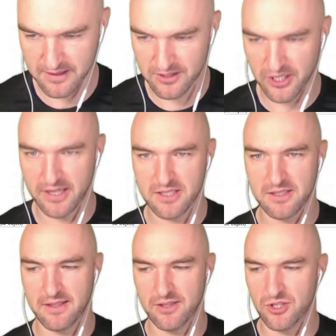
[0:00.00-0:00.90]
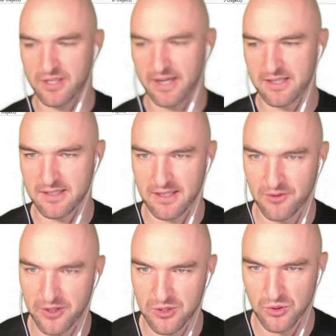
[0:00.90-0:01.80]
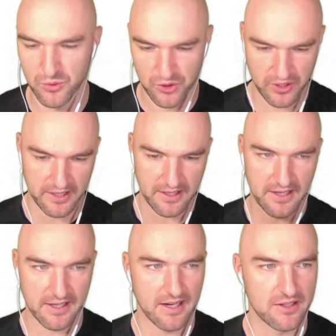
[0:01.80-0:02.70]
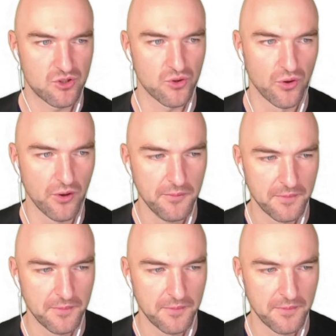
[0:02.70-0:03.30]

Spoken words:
changes digitizer resolution and then I can't draw.